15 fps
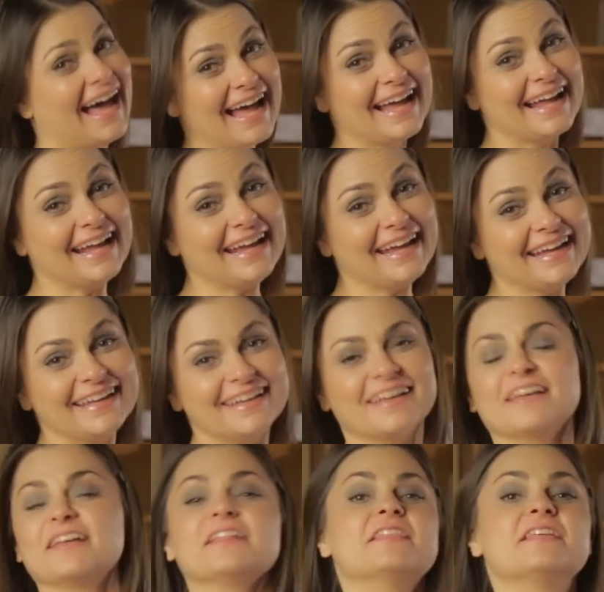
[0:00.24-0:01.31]
Hi,
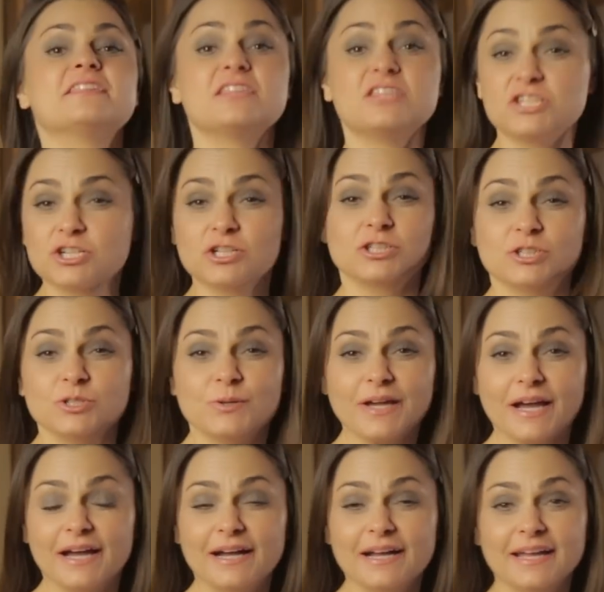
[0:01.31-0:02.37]
this is Jill
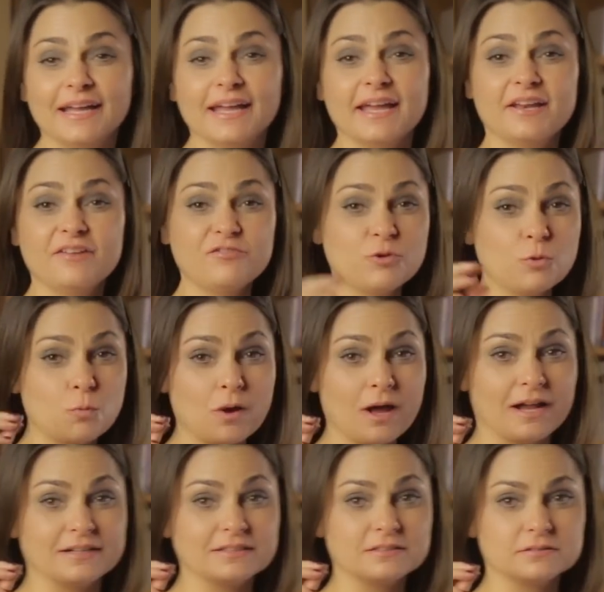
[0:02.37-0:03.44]
Douka, and if you
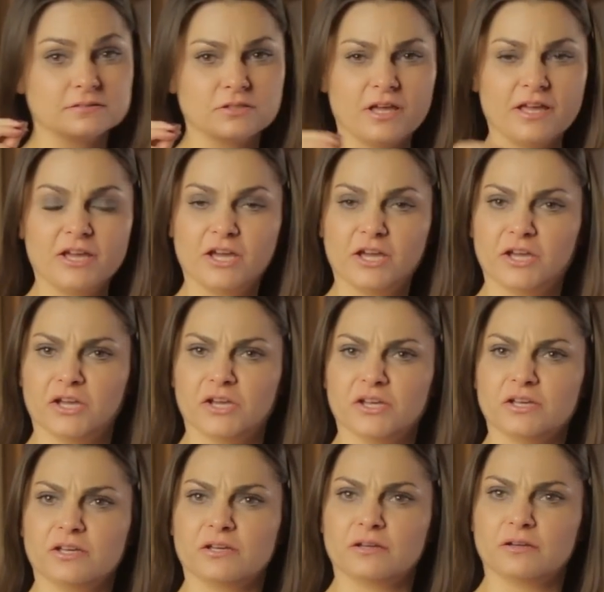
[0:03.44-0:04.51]
want,
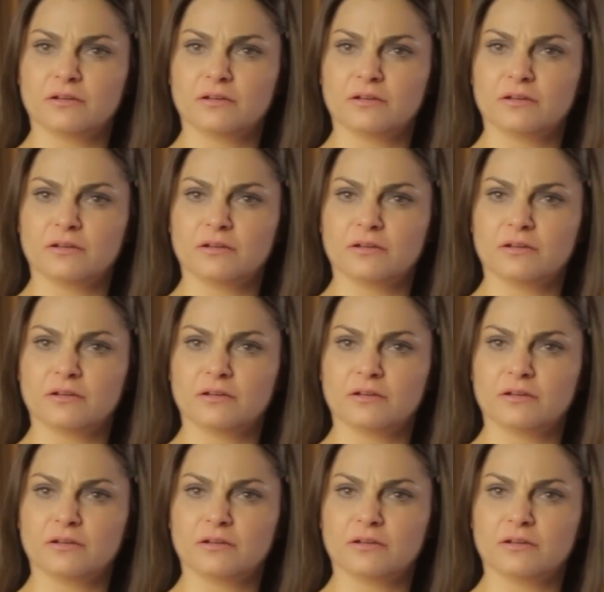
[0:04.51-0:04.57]
hey.